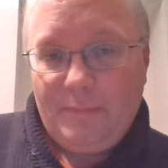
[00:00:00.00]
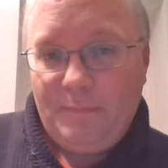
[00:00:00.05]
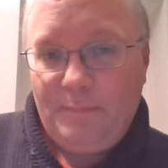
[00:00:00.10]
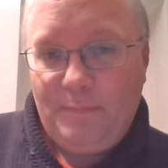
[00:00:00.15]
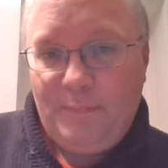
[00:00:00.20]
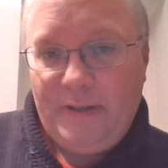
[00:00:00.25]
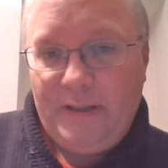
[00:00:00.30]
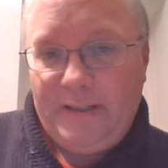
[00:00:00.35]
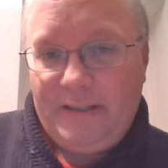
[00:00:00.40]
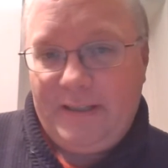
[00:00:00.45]

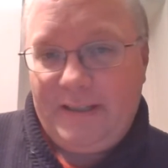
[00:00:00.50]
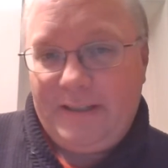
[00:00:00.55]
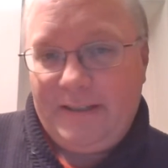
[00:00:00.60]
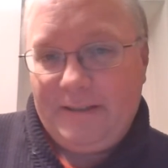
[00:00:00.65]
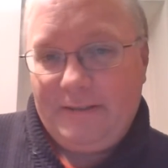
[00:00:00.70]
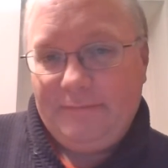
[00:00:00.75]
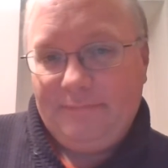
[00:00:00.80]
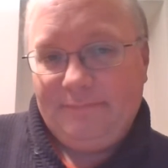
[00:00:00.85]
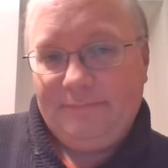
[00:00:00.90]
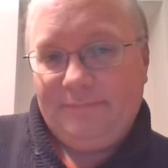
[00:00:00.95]

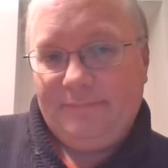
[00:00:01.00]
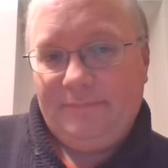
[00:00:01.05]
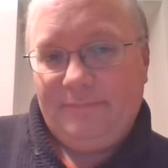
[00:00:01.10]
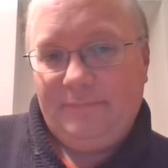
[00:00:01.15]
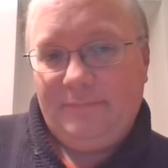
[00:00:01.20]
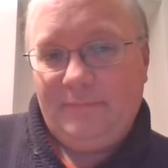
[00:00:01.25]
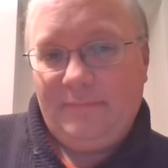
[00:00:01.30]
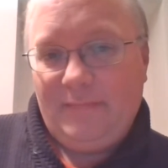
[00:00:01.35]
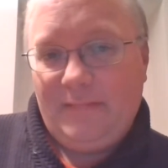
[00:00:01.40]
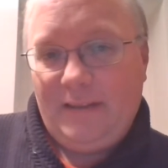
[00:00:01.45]
But
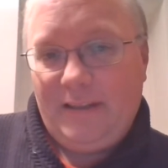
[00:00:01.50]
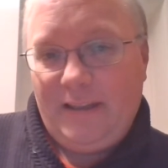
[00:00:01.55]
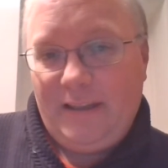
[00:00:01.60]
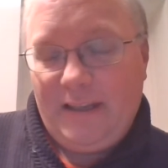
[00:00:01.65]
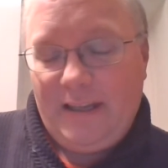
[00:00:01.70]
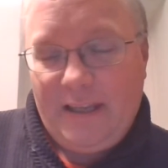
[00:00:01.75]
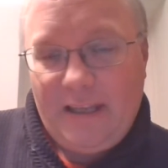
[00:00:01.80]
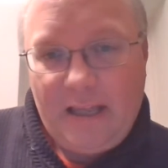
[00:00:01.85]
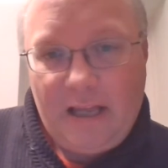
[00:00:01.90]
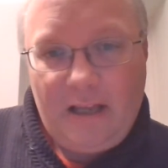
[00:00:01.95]

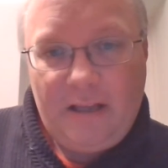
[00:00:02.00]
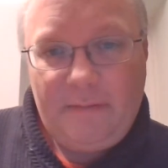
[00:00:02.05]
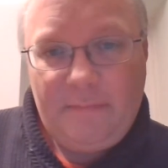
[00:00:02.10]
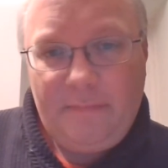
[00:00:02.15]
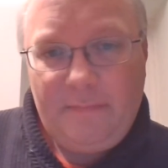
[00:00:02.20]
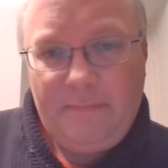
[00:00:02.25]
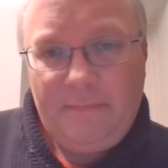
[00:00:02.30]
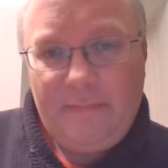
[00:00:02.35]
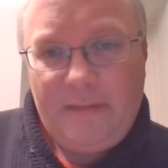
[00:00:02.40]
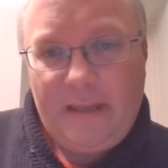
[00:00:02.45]

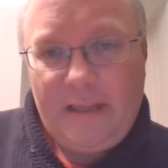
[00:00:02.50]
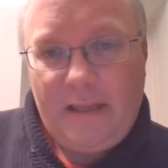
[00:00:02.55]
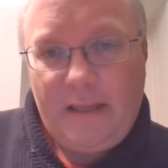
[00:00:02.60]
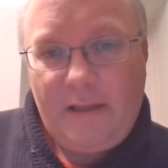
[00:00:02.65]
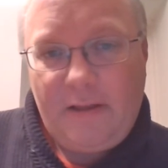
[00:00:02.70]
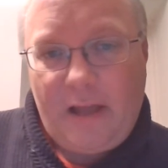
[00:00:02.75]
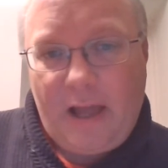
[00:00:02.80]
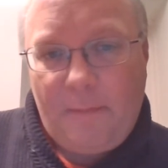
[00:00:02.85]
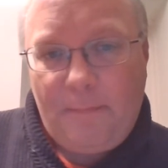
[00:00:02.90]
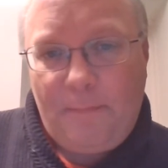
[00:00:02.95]

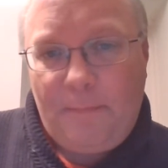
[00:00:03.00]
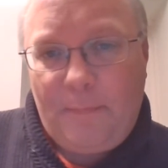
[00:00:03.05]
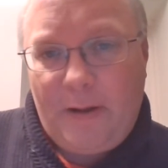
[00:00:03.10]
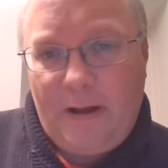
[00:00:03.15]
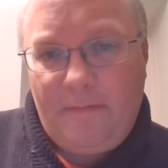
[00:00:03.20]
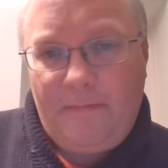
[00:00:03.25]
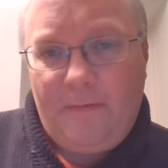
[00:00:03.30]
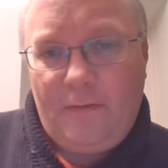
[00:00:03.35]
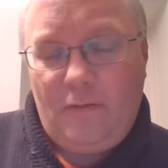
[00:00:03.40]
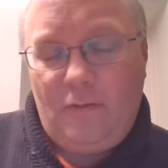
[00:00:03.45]

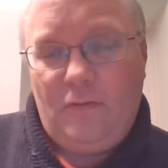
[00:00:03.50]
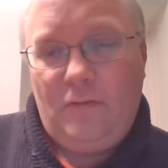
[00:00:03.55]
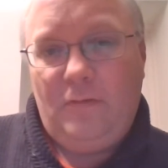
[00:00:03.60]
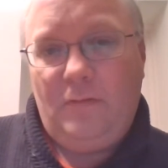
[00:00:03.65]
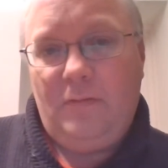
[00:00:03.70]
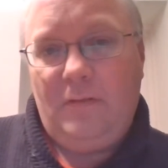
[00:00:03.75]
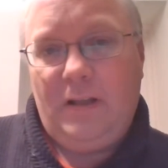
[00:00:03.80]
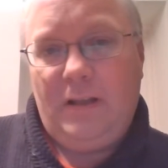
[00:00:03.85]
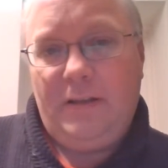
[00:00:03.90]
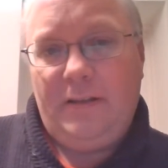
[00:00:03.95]
above
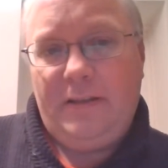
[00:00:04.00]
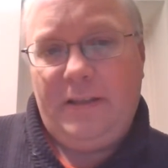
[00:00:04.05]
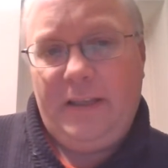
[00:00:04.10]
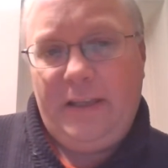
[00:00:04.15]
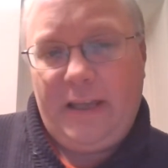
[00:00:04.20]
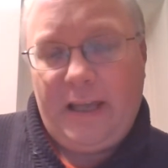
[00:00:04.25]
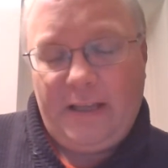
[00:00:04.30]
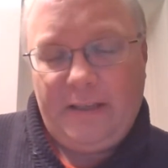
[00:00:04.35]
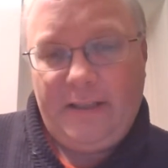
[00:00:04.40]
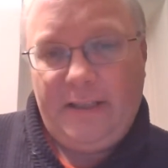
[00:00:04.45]
all,
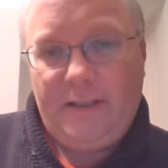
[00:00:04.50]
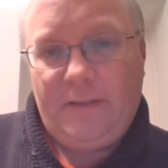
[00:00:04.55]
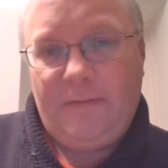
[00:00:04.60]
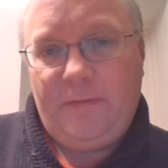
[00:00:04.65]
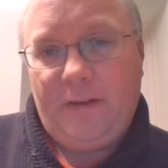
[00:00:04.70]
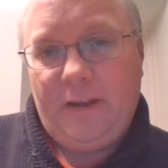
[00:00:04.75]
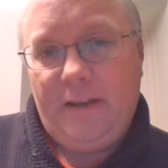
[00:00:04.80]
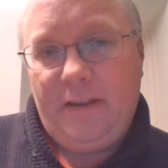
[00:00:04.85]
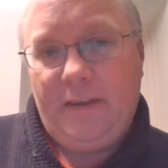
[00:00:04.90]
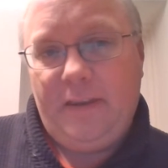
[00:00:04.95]
he has his
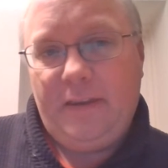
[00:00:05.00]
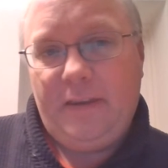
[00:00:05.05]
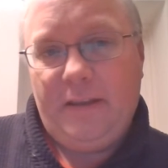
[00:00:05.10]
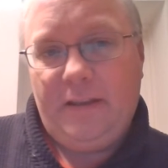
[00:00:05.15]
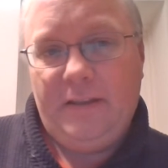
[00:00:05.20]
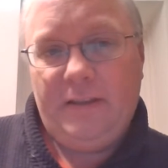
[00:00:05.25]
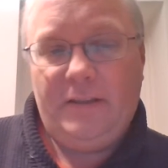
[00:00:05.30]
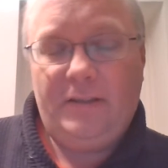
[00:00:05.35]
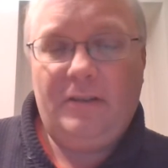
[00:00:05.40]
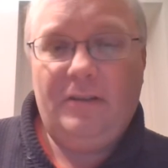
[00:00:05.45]
faith
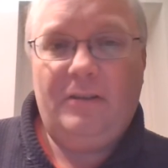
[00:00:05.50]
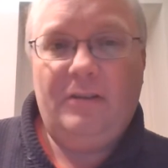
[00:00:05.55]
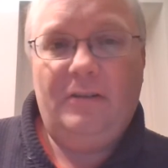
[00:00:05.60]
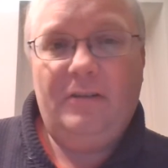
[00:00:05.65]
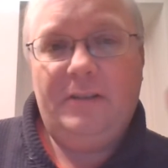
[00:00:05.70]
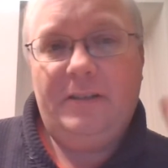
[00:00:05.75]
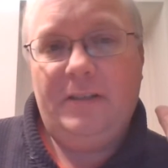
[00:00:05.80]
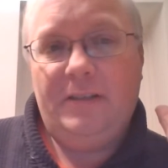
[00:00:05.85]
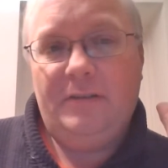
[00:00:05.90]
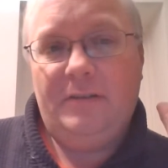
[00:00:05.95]
and his
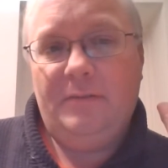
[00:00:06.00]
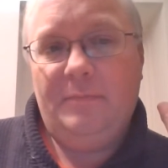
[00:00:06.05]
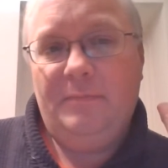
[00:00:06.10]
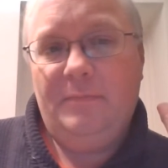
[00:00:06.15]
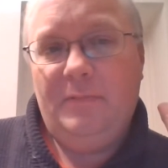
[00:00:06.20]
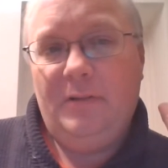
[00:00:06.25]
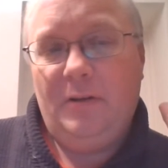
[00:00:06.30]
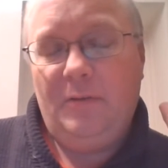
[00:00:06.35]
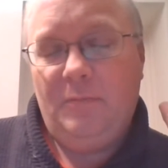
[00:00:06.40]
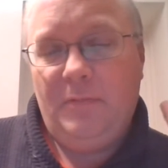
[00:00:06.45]

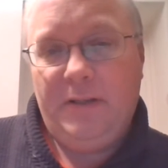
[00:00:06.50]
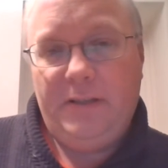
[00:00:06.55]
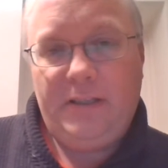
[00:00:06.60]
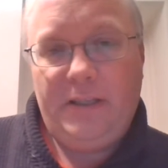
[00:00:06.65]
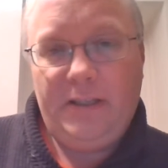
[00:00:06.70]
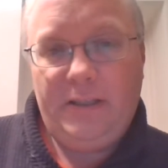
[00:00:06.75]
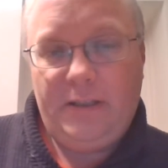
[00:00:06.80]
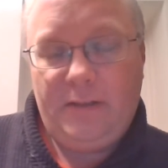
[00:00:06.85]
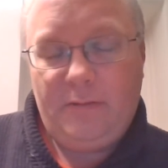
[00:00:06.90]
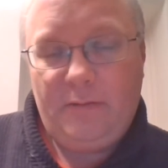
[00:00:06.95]
Catholicism, which
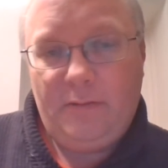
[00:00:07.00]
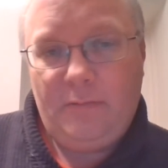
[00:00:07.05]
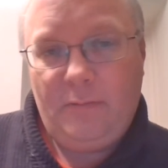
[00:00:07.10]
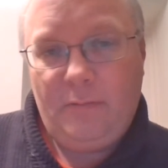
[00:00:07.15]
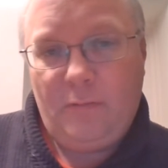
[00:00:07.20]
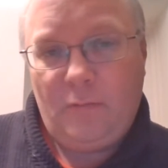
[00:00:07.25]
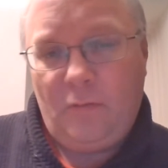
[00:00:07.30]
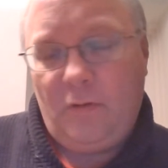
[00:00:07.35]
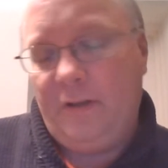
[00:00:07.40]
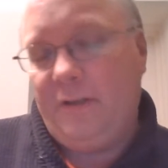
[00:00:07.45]
he's
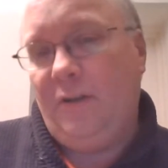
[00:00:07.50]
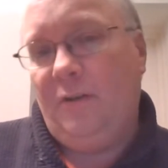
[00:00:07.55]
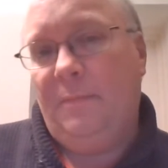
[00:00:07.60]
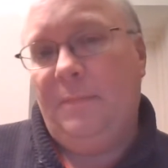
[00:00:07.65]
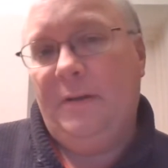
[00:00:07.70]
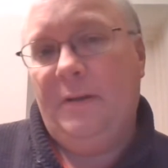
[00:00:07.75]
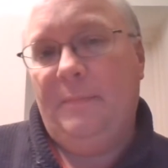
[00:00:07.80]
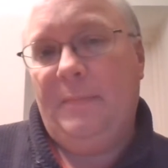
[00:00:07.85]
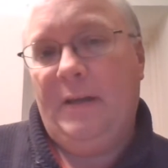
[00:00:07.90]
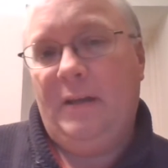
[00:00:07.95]
quite
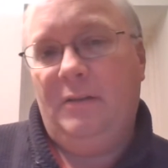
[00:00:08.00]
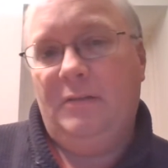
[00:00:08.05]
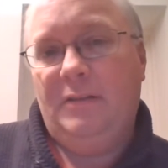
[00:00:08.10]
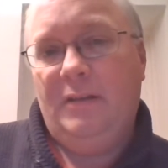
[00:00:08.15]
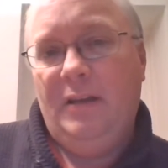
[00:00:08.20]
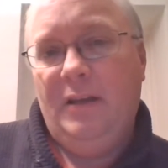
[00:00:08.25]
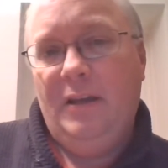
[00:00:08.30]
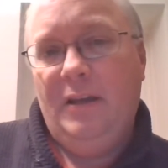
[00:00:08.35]
open about,